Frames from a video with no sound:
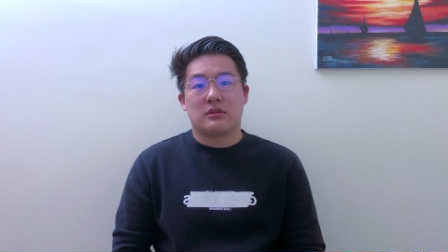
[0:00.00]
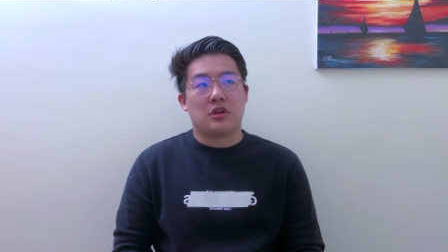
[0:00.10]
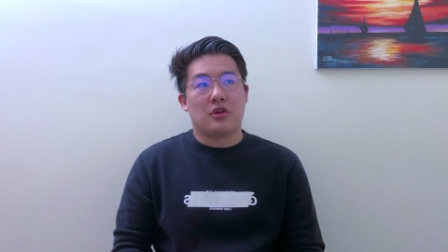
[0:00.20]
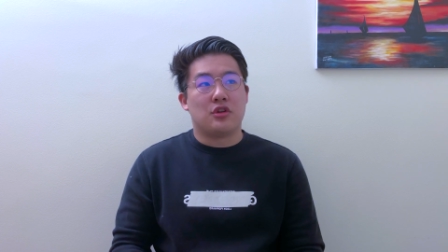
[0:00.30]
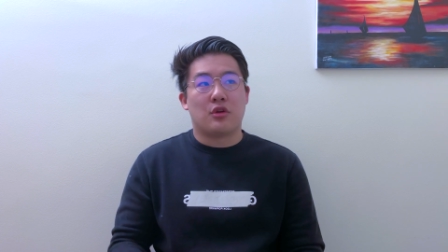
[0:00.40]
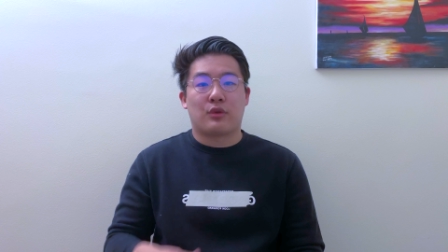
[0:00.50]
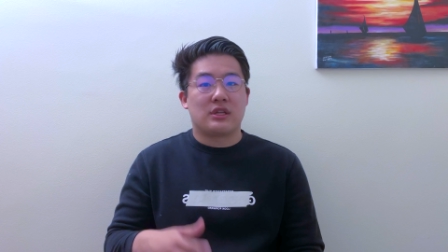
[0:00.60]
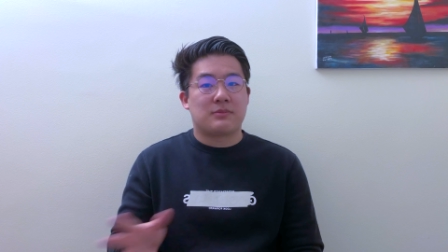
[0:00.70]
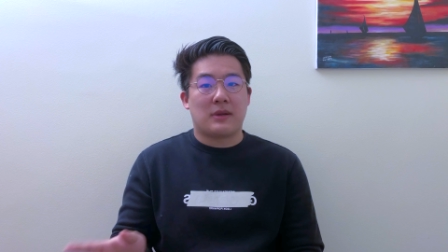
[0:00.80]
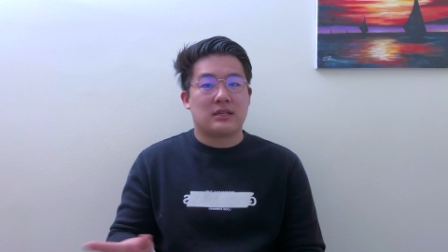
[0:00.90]
you know, you don't really
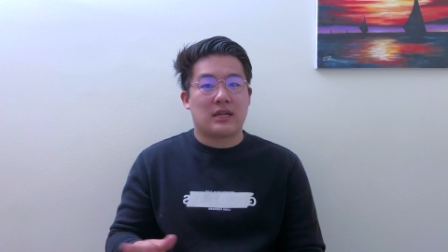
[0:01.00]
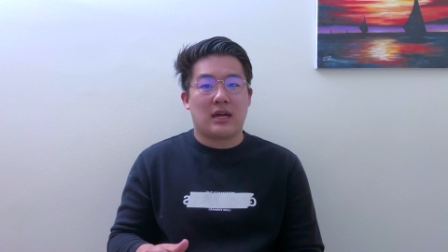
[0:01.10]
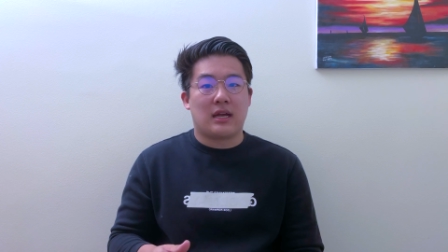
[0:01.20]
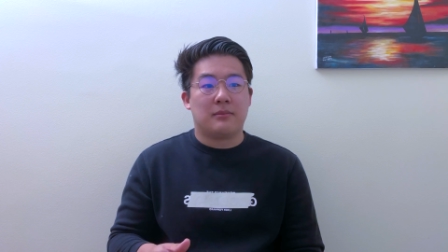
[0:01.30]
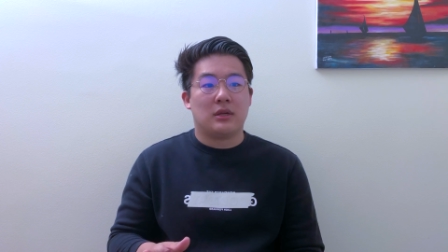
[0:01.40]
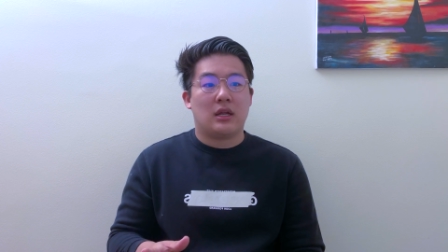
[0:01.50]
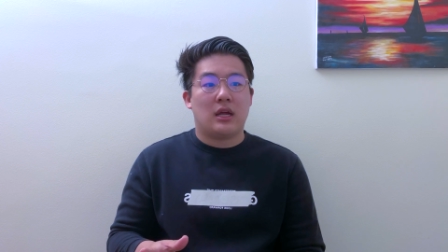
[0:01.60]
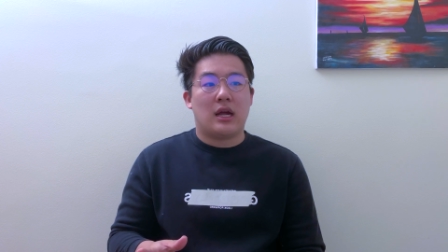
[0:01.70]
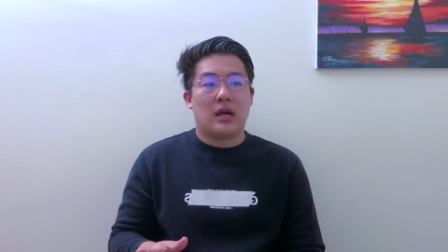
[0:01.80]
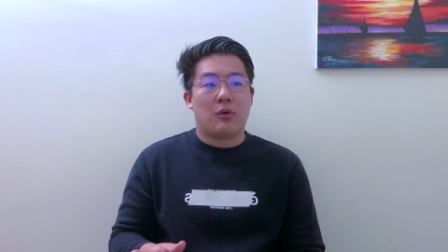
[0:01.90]
spend time
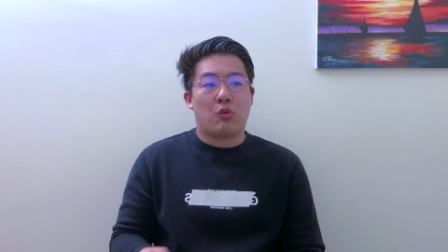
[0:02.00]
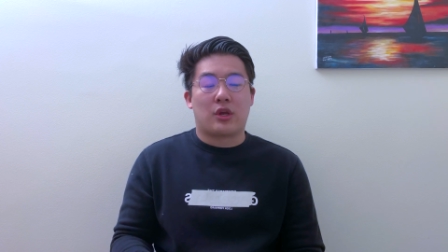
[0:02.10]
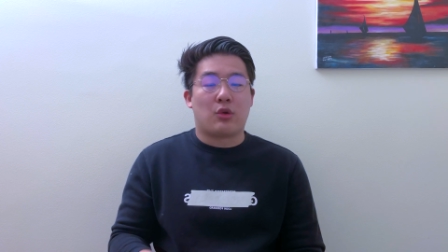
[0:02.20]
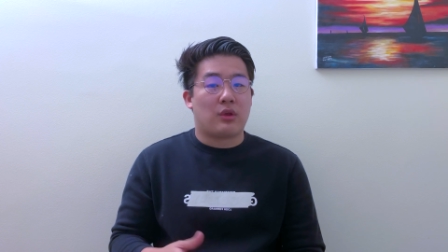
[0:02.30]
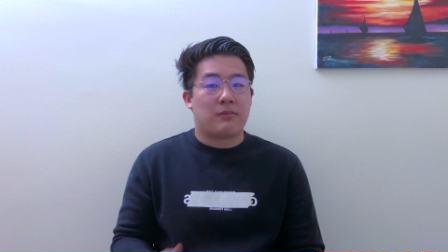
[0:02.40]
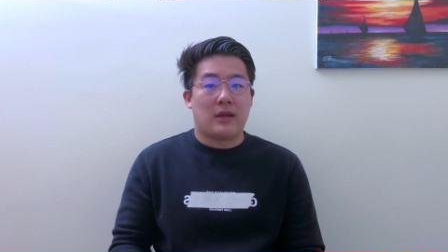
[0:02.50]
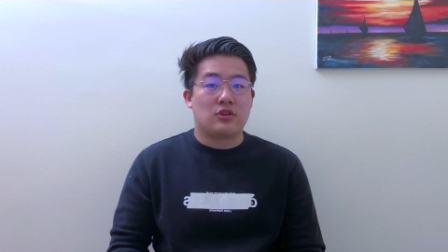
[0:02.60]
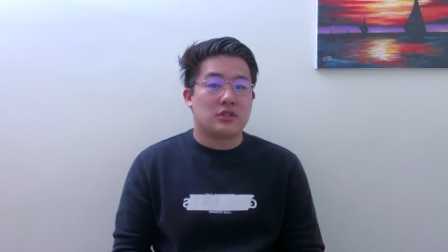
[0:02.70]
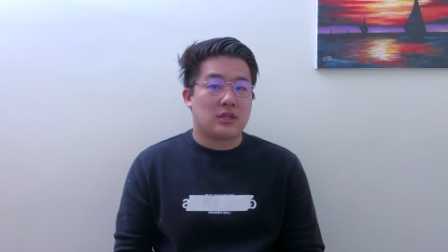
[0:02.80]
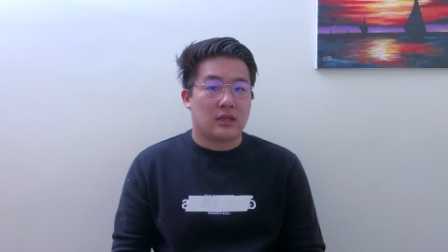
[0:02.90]
uh, working with
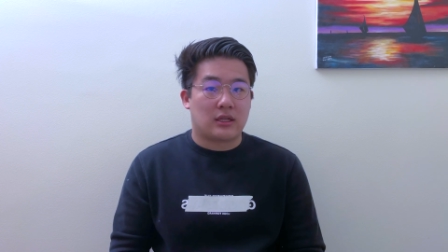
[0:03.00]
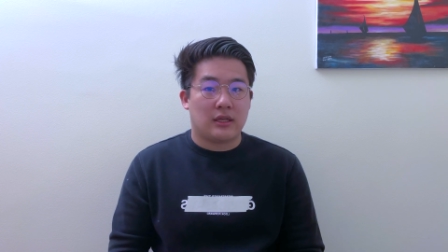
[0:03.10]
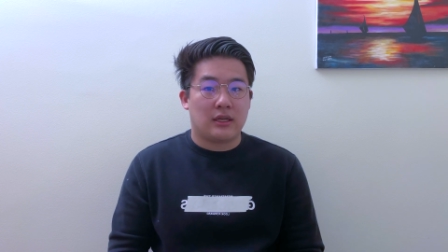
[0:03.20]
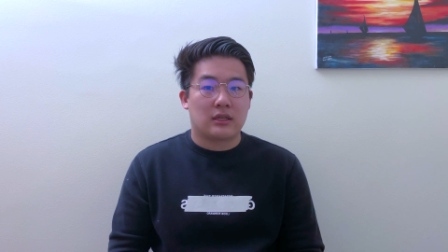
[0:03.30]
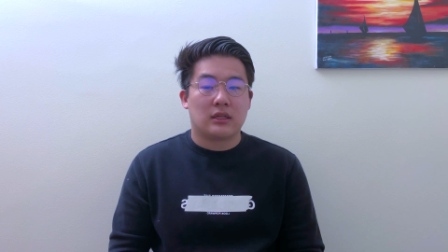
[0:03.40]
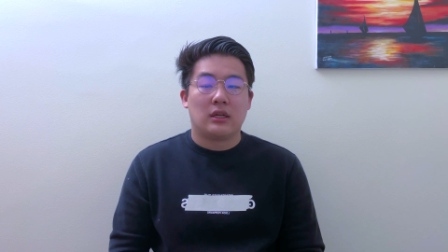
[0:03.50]
patients in the clinic.